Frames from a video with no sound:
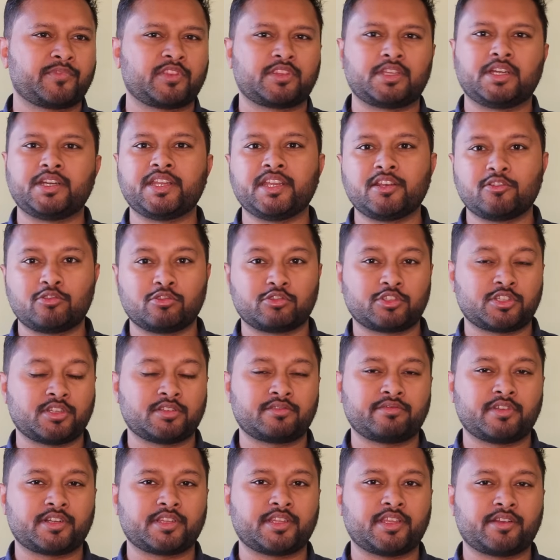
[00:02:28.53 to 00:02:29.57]
13
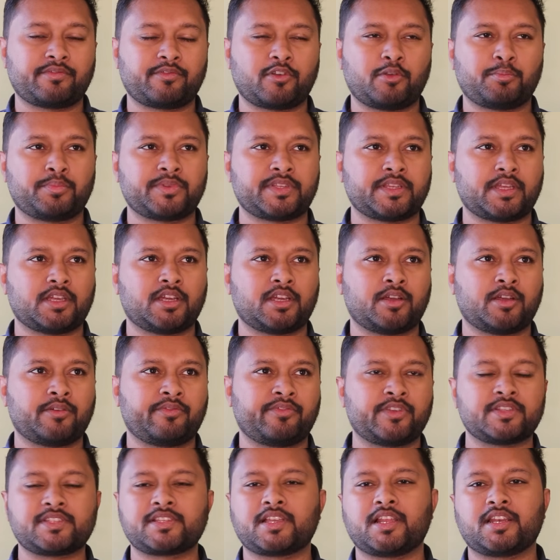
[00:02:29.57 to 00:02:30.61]
questions were there from
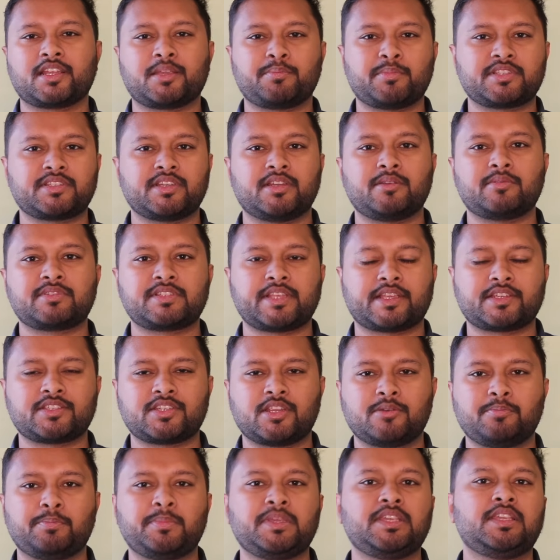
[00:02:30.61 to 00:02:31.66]
physical chemistry in
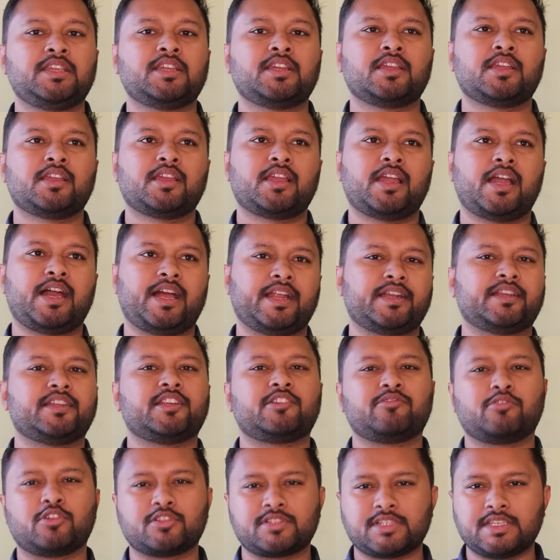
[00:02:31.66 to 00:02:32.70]
section B, and
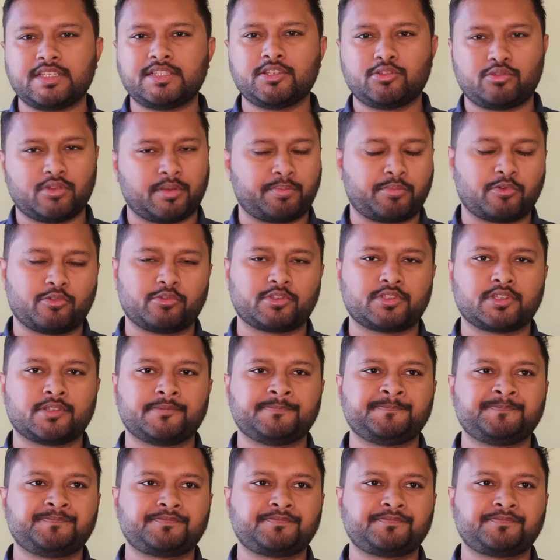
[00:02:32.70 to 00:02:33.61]
it was easy to approach.